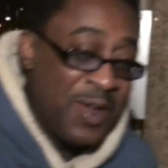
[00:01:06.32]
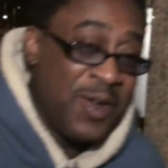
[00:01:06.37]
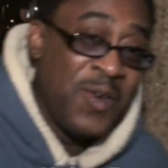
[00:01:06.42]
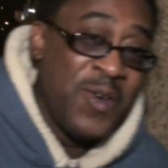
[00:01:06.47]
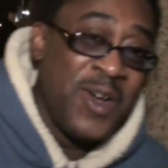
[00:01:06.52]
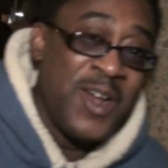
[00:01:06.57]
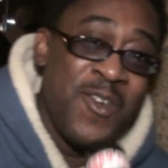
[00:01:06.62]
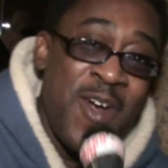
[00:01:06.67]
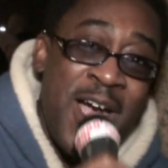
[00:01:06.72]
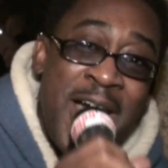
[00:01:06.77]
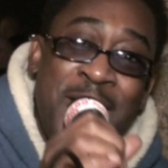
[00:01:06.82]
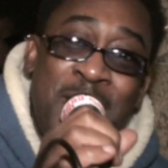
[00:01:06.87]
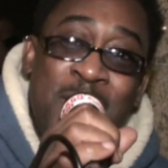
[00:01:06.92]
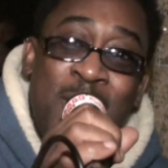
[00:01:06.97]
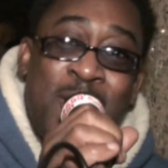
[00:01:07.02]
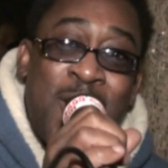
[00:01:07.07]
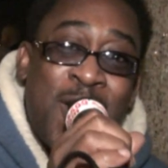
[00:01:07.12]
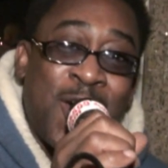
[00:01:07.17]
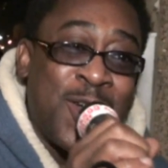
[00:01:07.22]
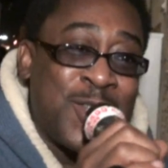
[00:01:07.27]
Well, right now,
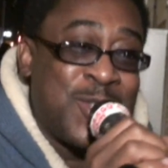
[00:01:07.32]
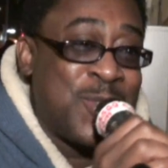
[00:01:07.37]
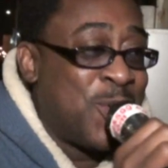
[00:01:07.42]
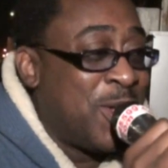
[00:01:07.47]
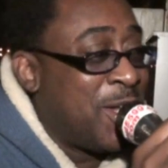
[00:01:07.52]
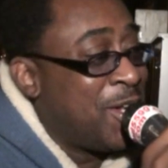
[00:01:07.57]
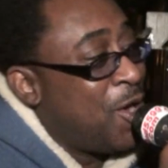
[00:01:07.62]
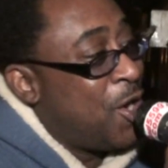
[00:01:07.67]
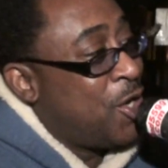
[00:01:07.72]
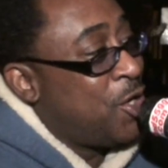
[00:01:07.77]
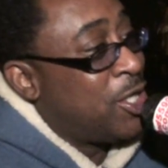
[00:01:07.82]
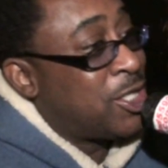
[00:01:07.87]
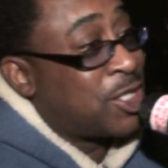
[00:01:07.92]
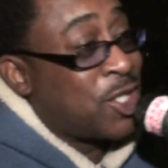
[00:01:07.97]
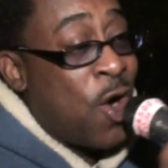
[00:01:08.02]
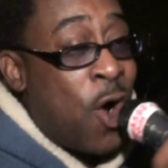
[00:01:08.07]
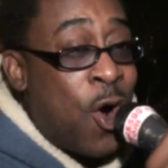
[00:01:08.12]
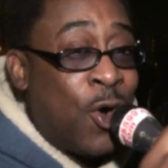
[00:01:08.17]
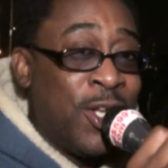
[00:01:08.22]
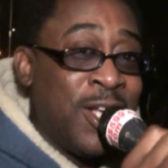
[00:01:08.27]
Cockatoo, you know, it's
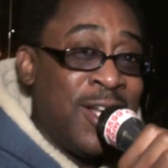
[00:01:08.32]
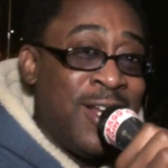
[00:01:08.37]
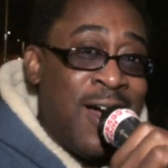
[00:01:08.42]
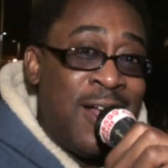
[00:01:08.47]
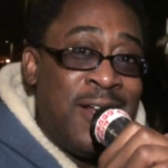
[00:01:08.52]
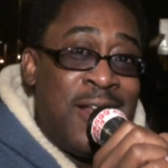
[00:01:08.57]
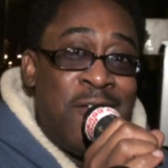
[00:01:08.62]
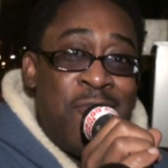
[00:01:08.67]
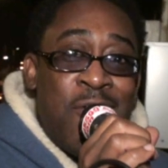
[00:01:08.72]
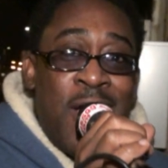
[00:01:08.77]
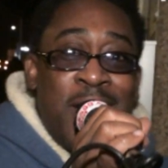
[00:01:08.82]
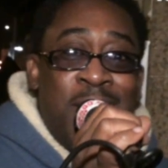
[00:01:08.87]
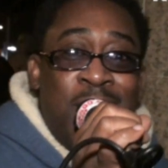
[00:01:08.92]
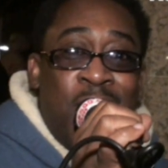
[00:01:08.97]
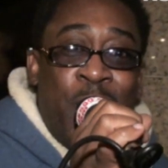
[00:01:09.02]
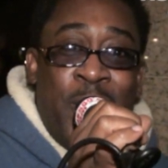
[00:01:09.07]
cold in London right now.